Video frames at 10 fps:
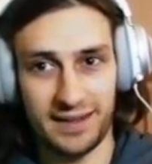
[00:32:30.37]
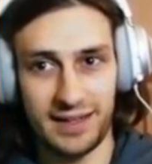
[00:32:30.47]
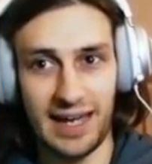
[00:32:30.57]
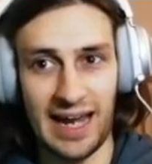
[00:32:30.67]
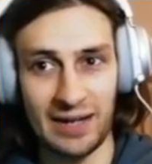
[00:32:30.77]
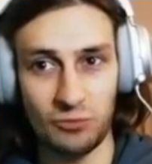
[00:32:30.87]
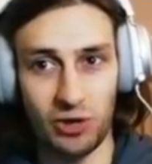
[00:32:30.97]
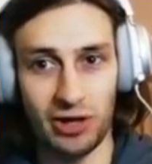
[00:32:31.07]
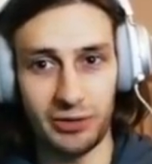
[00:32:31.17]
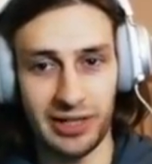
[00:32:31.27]
and
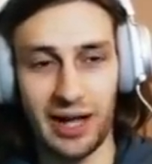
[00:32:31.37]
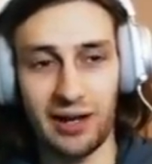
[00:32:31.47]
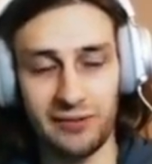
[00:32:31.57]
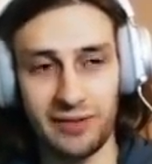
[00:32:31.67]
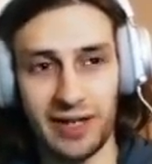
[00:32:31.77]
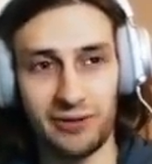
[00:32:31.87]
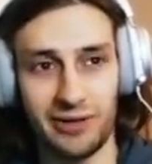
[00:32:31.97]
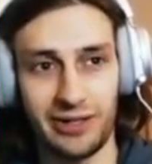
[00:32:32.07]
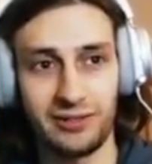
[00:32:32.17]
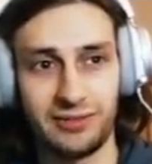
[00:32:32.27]
we're only half an hour
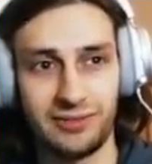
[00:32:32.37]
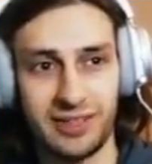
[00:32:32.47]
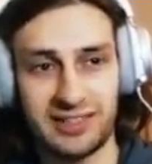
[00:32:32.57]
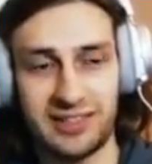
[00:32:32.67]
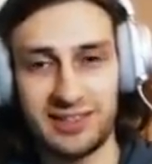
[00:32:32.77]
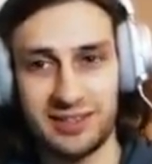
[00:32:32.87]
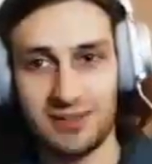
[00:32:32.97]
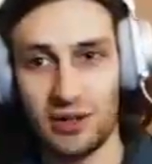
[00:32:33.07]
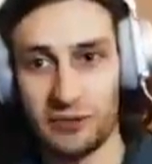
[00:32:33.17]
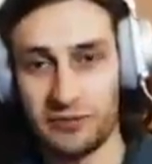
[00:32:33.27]
in. This is an
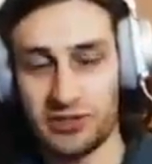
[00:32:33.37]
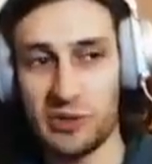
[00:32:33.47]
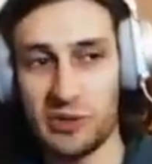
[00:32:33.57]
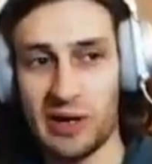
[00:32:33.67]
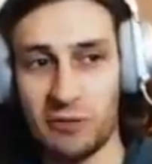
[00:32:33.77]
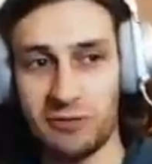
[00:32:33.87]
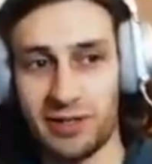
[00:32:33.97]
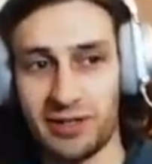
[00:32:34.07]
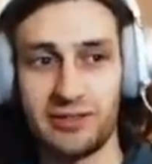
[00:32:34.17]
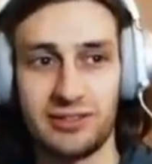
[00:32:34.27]
over 2-hour run,
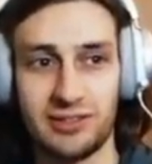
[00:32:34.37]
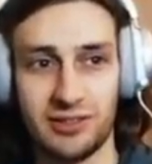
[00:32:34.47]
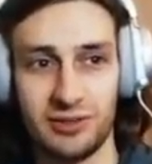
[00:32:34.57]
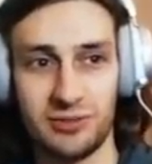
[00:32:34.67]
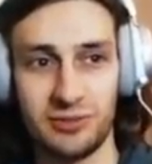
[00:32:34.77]
so